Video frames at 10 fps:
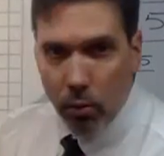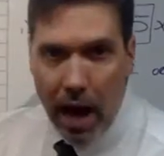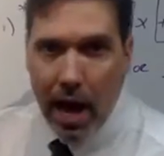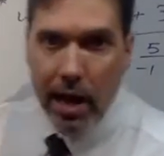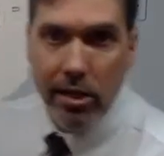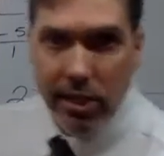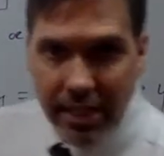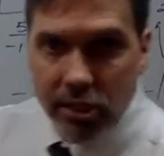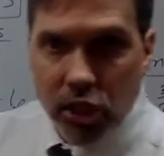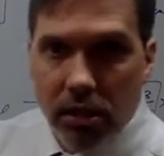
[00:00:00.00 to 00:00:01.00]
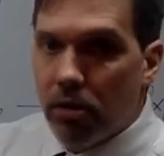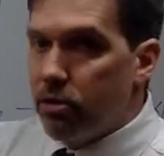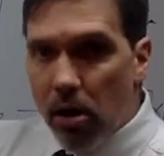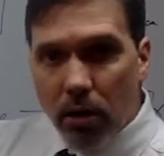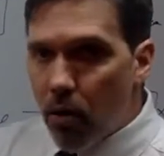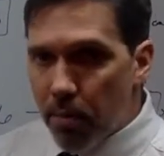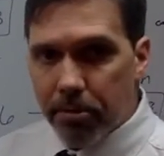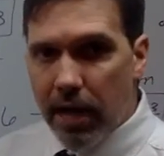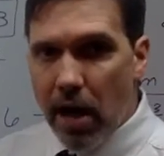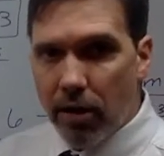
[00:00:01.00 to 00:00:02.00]
rise is 0. Don't go up
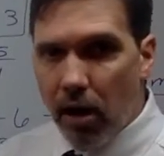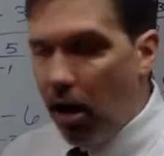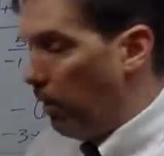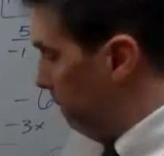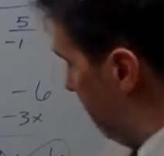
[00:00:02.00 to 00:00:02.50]
or down at all.